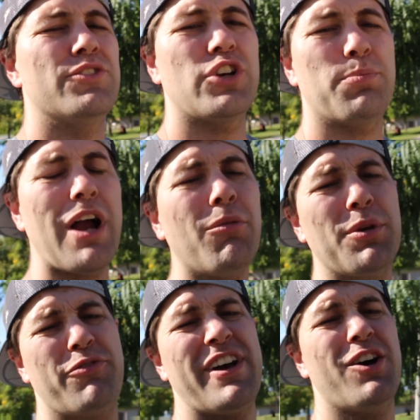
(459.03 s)
So I
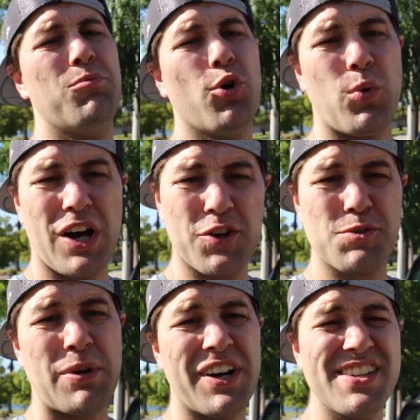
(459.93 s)
probably found more water
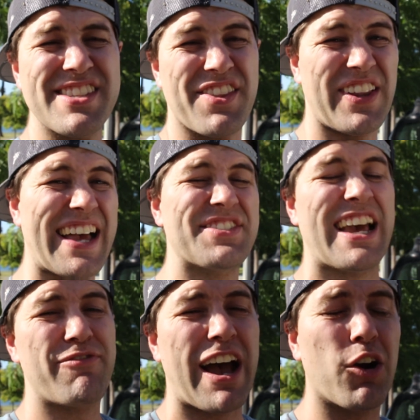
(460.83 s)
spawns in the last
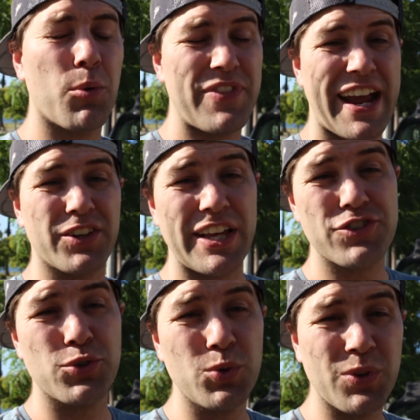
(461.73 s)
half hour with that
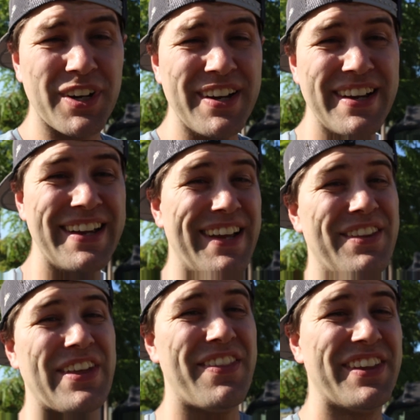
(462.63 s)
Glacial Lure
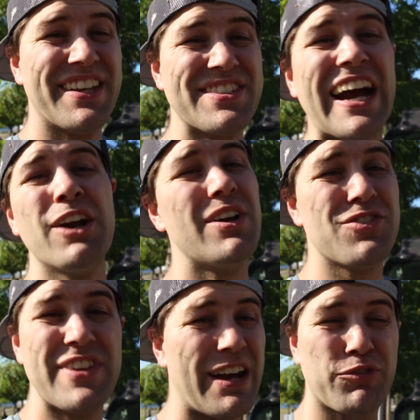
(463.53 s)
than the entire rest
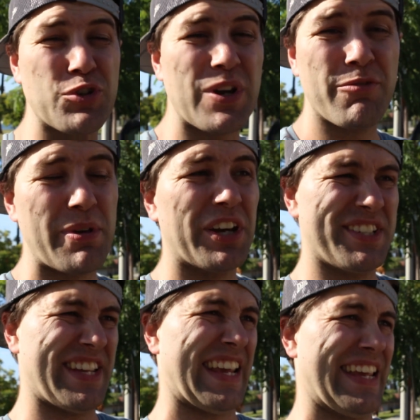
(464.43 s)
of the afternoon I've been
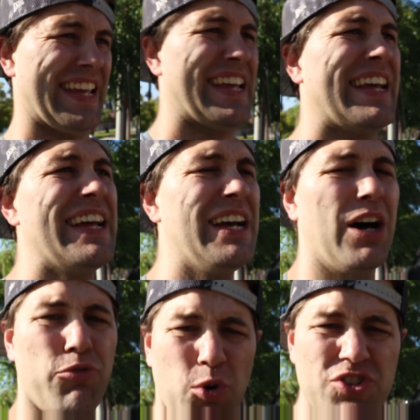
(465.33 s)
hunting.
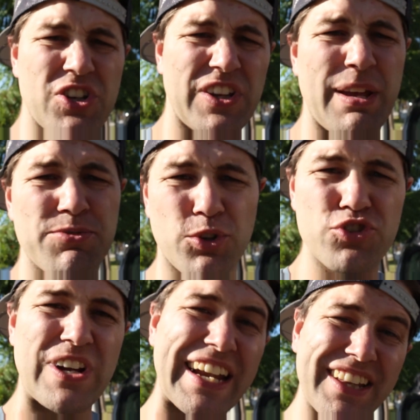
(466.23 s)
Unfortunately, I'm still
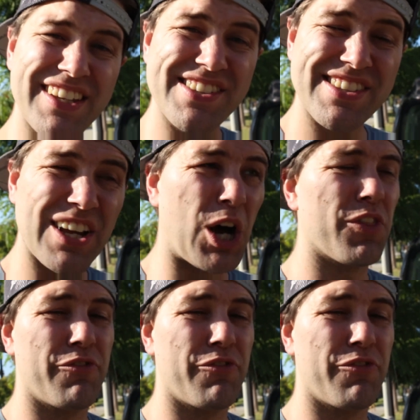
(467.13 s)
shinyless on the